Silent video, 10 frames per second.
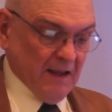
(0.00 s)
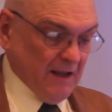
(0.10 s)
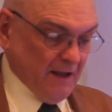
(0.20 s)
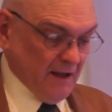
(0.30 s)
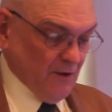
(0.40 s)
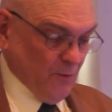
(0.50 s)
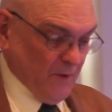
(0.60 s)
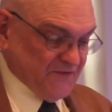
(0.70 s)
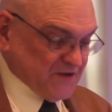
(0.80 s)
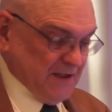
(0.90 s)
Uh,
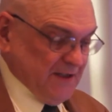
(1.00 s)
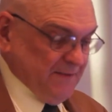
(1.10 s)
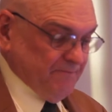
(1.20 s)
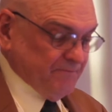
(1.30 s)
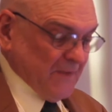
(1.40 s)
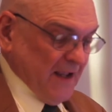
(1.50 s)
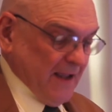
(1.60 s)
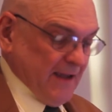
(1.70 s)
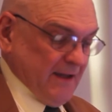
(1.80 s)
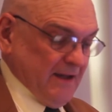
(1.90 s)
we've seen
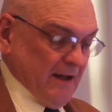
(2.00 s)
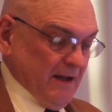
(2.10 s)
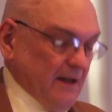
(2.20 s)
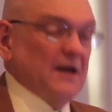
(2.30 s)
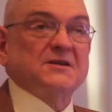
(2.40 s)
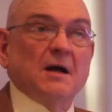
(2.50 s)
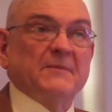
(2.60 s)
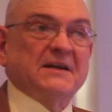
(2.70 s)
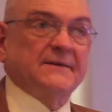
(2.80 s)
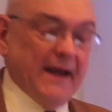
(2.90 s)
a, uh, a
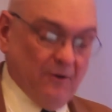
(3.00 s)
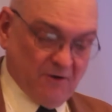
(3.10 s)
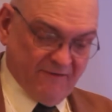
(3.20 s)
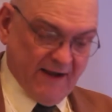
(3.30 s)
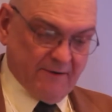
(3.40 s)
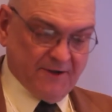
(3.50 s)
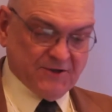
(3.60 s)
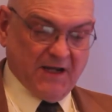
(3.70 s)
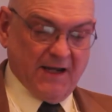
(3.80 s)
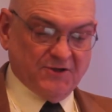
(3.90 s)
dumbing down of higher
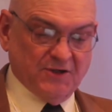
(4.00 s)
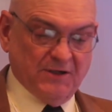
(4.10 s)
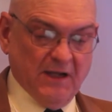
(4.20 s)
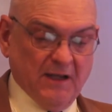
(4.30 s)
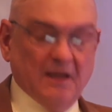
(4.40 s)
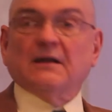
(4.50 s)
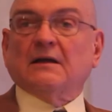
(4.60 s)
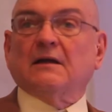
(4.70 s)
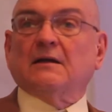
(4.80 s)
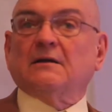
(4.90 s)
education.
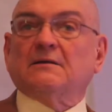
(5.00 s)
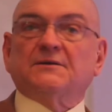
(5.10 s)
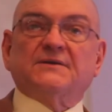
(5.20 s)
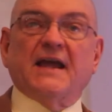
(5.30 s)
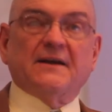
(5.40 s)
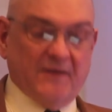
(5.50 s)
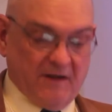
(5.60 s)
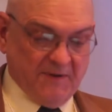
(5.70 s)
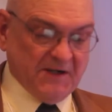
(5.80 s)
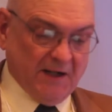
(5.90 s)
Uh, data that
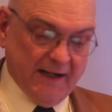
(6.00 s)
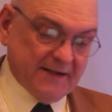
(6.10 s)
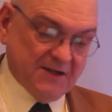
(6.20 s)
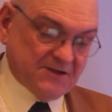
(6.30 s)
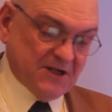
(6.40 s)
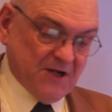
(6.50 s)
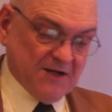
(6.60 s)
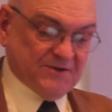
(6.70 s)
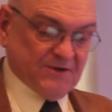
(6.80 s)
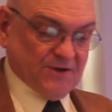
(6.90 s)
have been collected
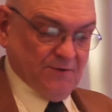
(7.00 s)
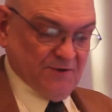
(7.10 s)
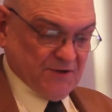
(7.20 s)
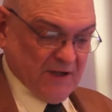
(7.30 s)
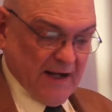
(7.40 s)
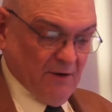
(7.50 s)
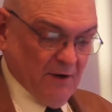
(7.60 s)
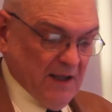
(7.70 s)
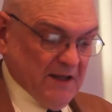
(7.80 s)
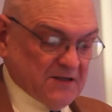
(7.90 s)
suggests students
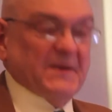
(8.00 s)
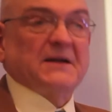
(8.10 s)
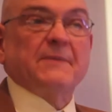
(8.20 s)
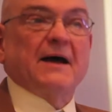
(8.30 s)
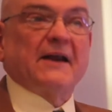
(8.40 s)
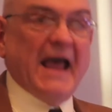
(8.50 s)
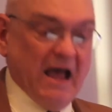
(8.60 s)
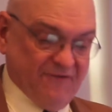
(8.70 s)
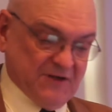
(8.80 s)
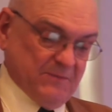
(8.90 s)
now spend about
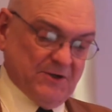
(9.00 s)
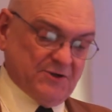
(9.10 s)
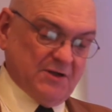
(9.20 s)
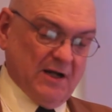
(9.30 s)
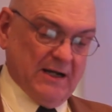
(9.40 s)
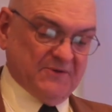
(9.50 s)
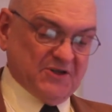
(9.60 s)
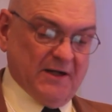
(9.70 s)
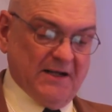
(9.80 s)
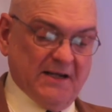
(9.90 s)
half as much time
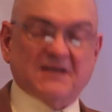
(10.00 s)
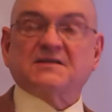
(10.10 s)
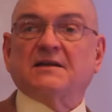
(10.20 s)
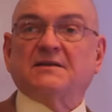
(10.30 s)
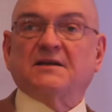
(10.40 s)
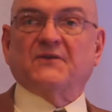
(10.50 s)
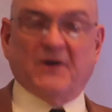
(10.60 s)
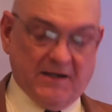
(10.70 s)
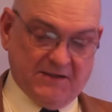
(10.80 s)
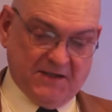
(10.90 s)
studying as they did in the
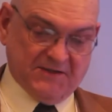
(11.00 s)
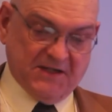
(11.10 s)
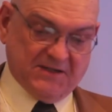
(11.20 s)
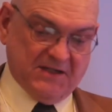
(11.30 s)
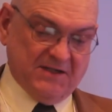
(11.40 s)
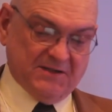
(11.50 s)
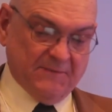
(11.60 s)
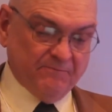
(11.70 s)
nineteen sixties,